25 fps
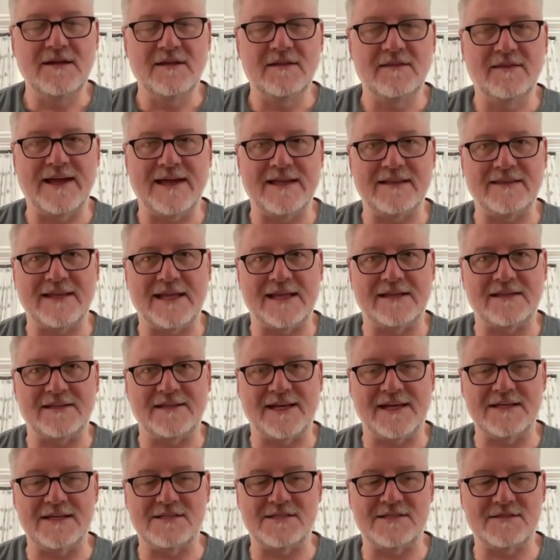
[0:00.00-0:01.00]
that
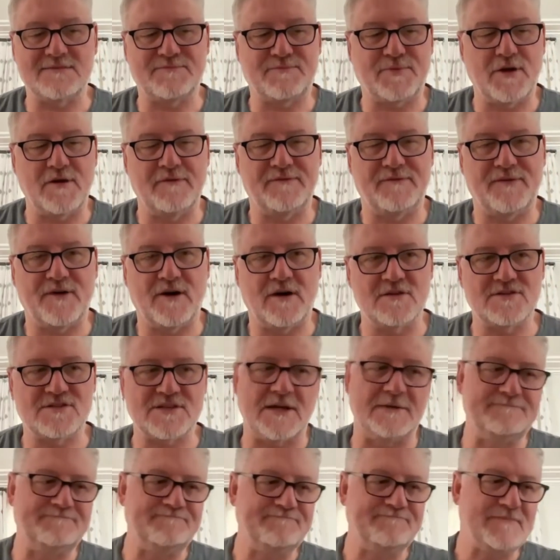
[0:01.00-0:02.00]
taste profile.
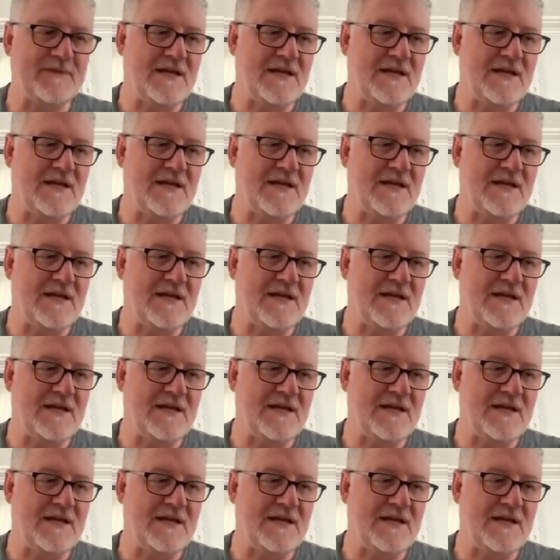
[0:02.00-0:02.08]
So.